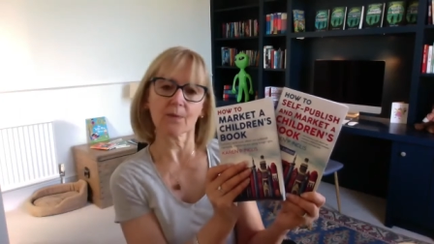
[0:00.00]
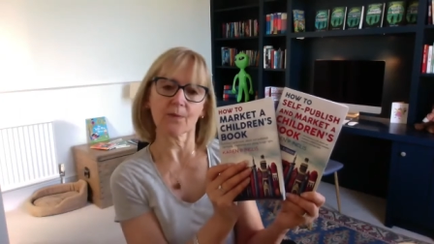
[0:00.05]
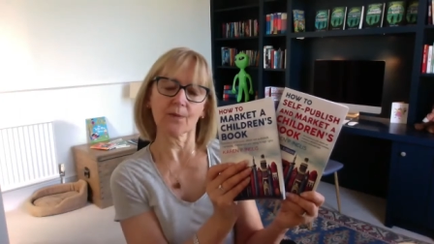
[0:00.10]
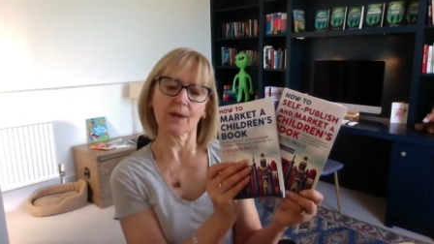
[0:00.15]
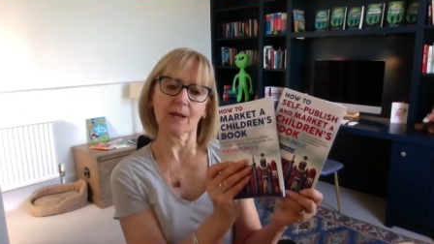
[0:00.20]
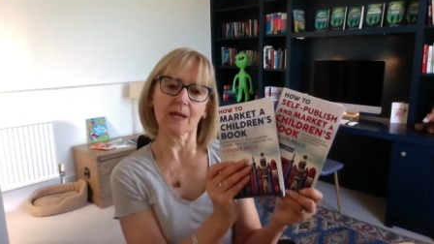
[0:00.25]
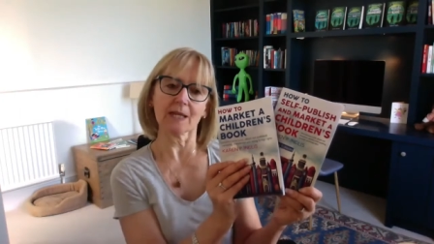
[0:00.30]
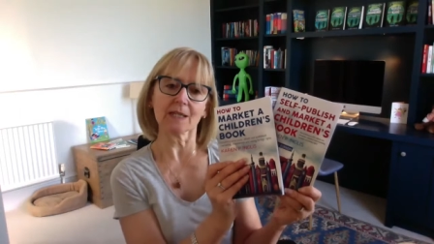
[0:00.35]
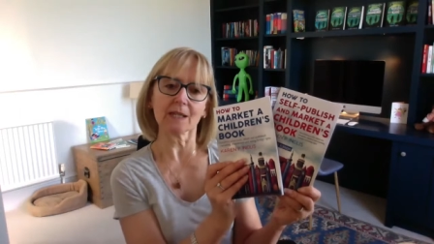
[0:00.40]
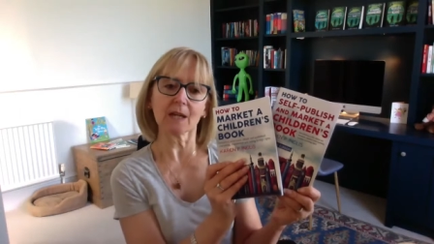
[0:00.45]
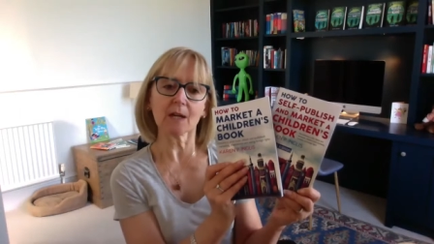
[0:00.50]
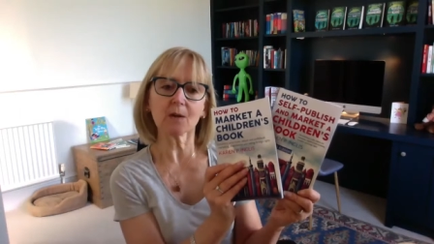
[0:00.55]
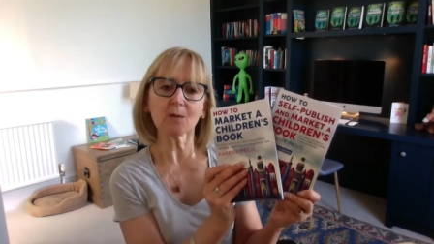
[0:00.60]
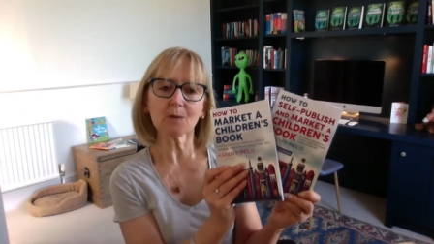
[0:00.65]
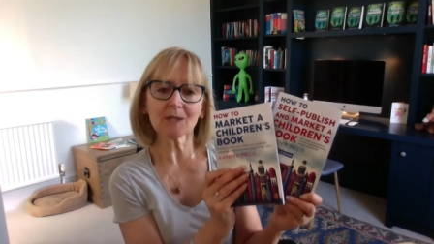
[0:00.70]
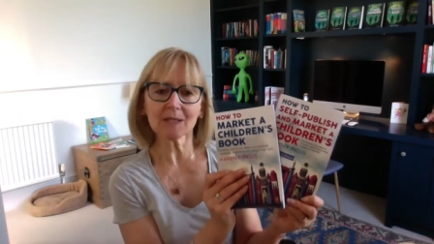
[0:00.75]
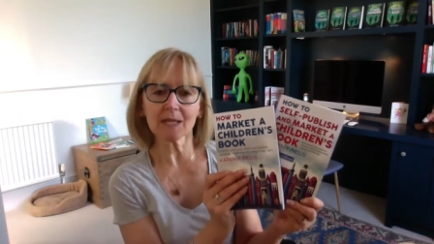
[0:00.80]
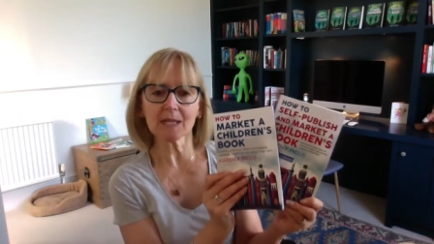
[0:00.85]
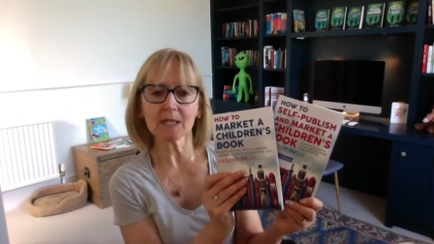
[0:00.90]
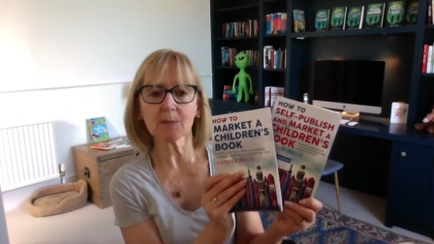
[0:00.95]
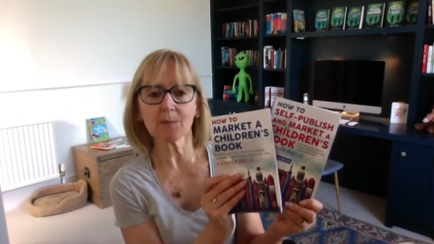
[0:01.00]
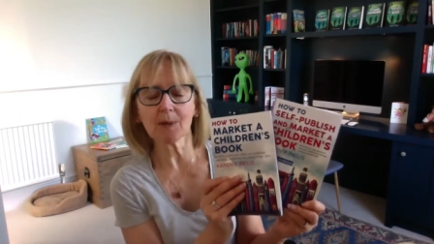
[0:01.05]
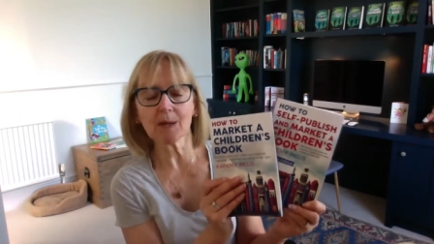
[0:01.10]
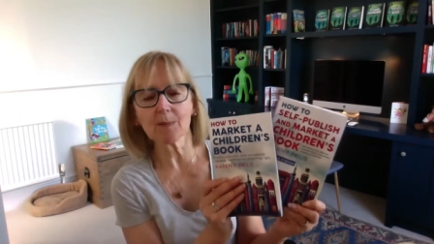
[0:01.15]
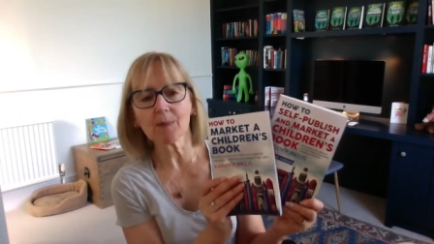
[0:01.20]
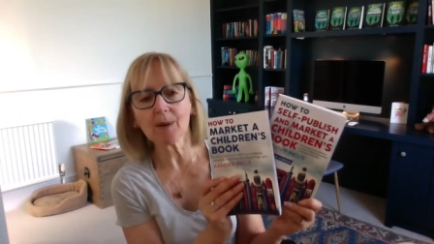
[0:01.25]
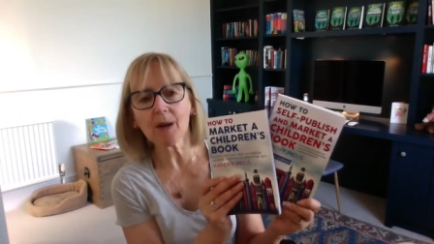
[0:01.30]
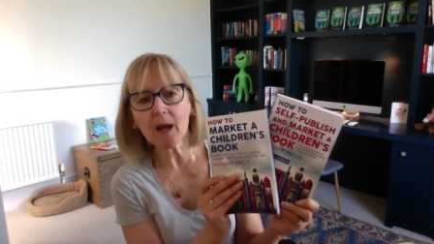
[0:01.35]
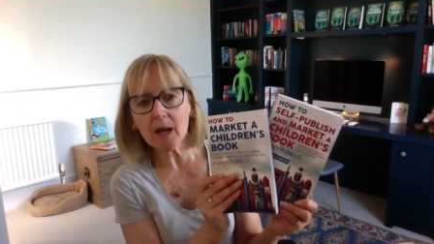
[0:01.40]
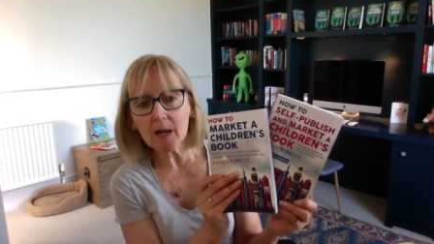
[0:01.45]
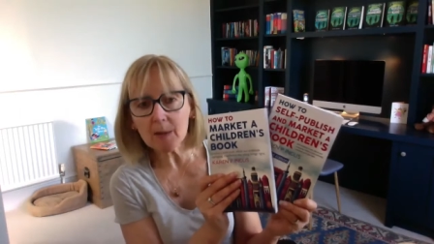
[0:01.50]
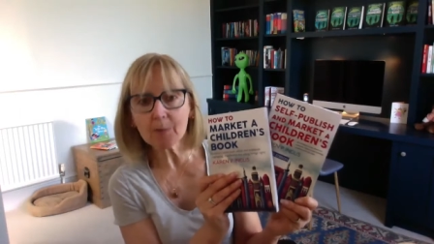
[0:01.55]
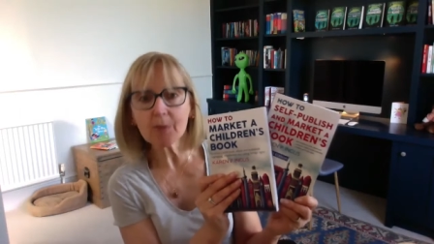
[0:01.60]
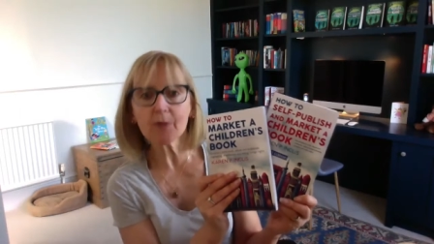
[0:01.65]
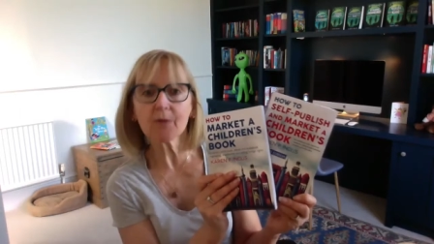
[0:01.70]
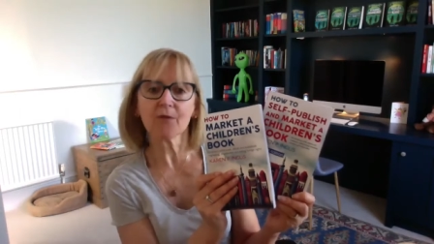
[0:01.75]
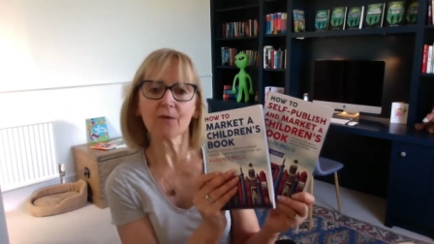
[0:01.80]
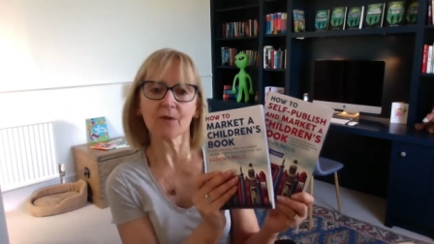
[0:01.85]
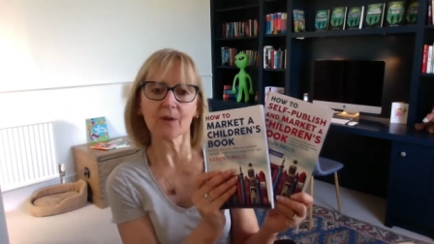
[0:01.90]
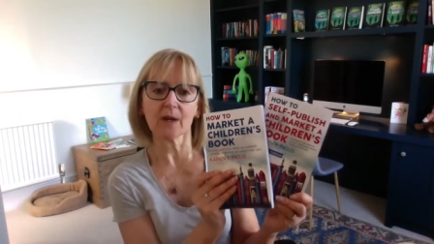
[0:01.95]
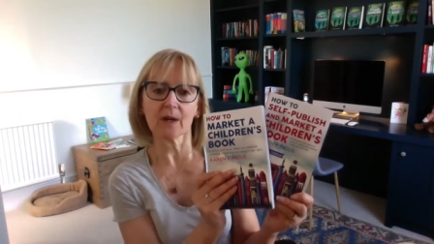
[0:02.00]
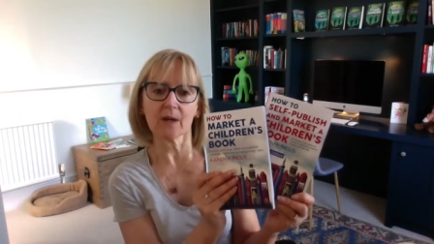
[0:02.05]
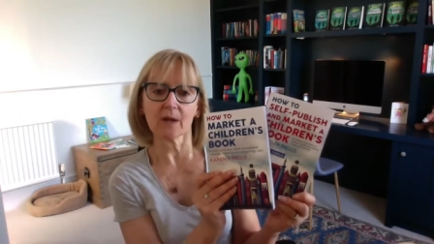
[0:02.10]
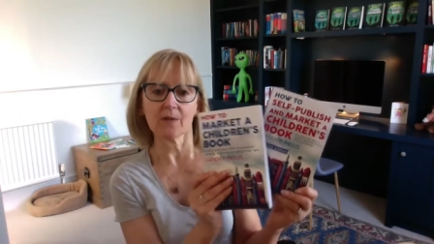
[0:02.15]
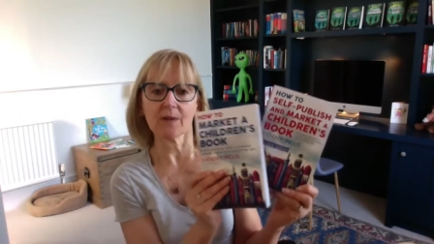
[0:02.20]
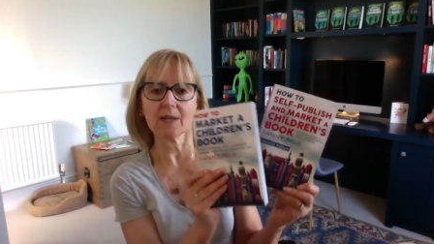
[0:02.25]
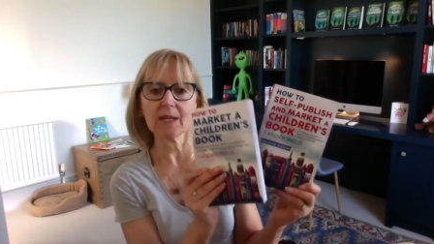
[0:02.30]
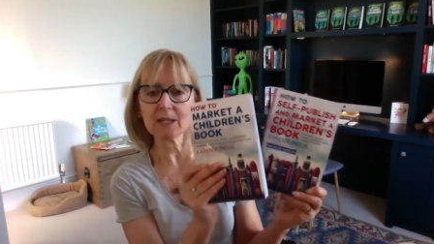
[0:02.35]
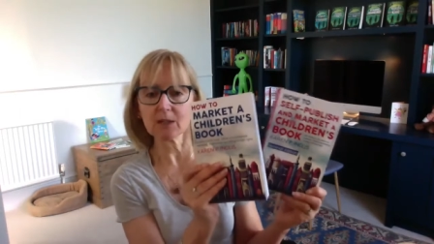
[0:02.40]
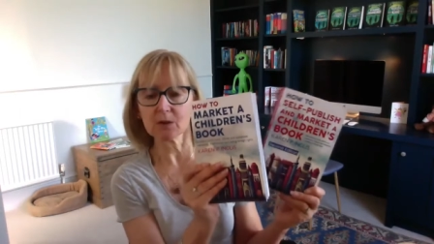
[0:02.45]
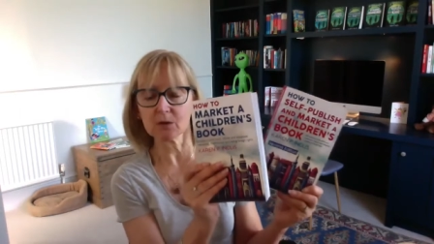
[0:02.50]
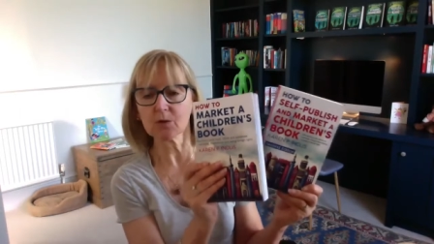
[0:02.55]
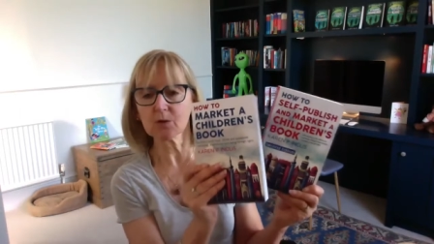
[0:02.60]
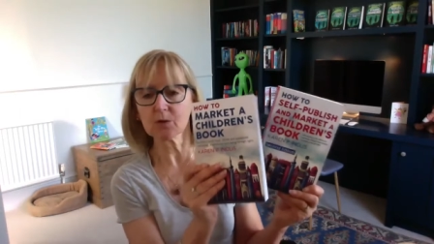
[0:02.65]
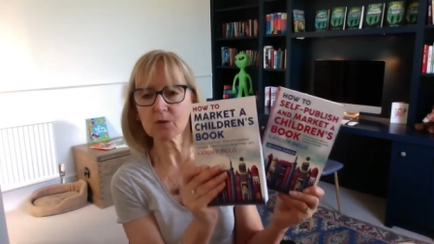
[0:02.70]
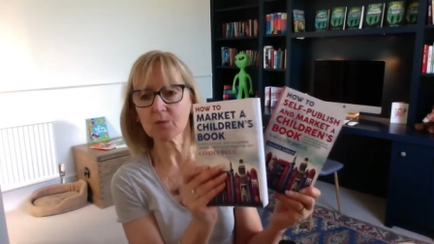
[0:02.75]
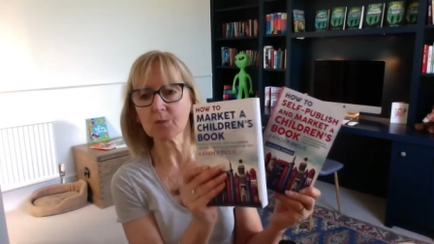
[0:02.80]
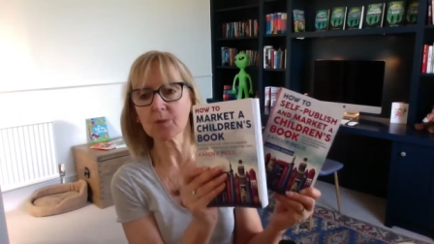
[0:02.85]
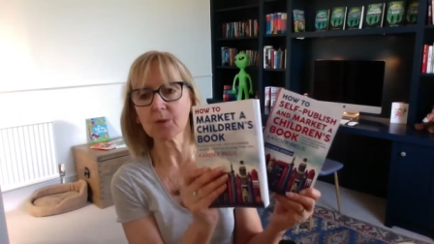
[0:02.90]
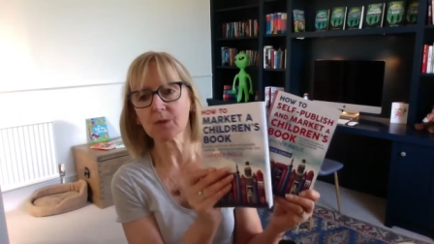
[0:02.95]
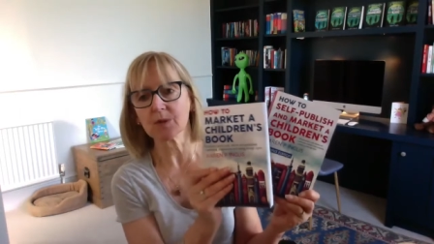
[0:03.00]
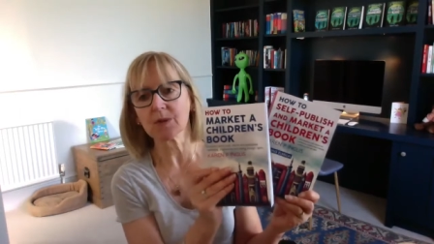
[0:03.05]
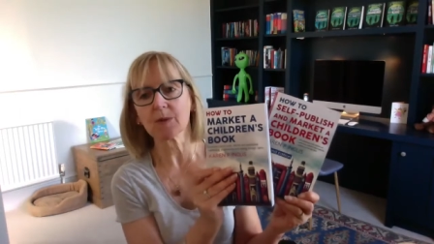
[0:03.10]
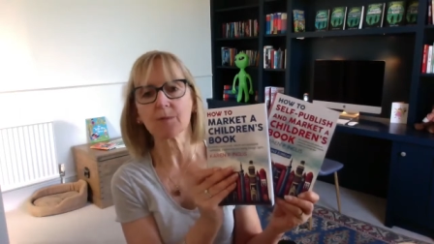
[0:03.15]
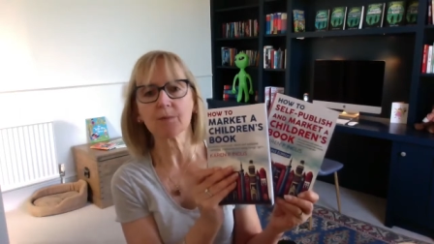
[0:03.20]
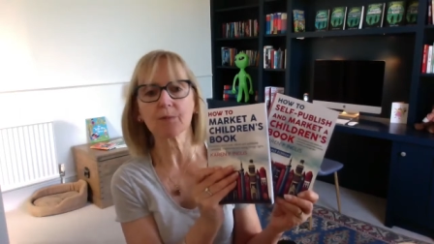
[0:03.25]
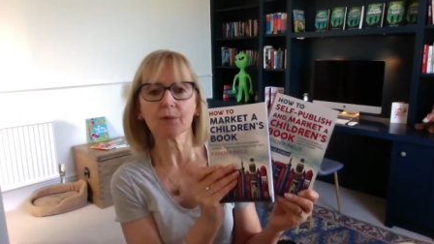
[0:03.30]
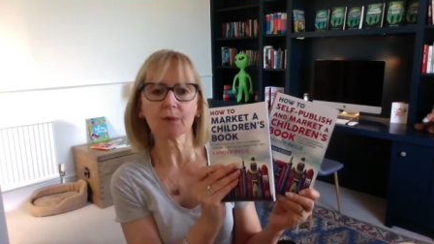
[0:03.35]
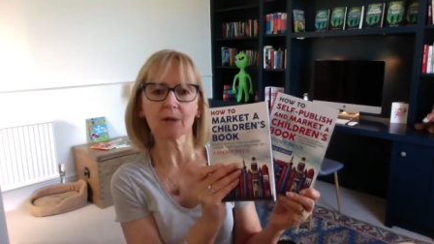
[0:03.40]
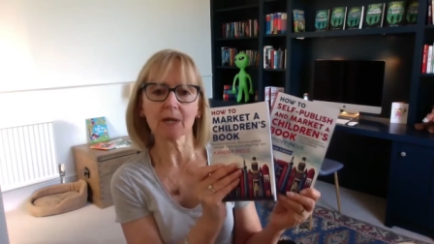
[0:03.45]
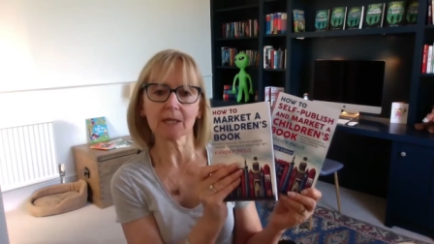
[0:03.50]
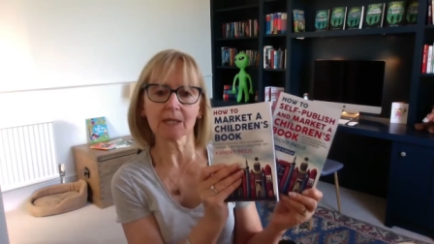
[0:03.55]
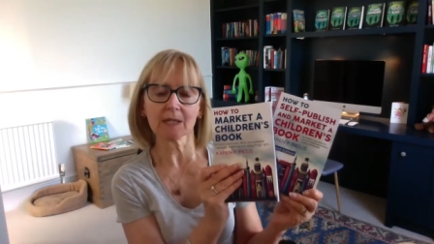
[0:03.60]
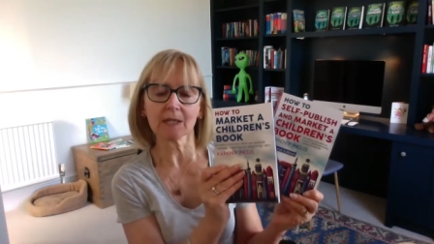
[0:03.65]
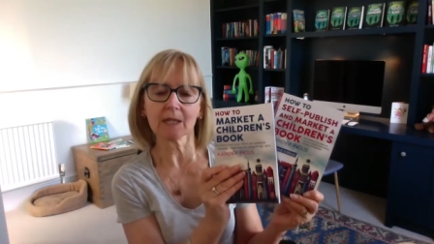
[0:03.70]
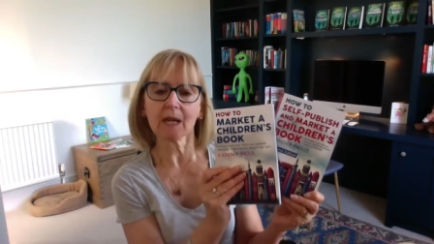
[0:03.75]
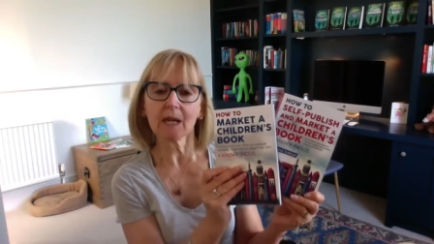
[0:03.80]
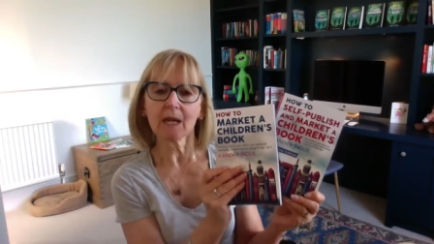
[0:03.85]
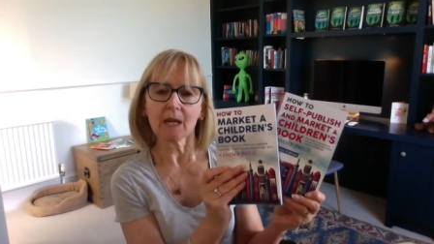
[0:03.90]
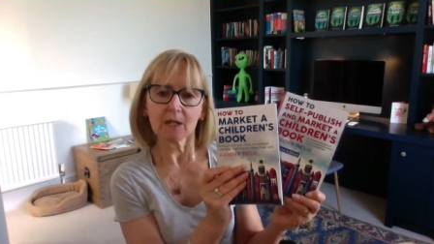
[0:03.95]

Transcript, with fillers: thing is I always say to people, I prefer these sorts of books in print.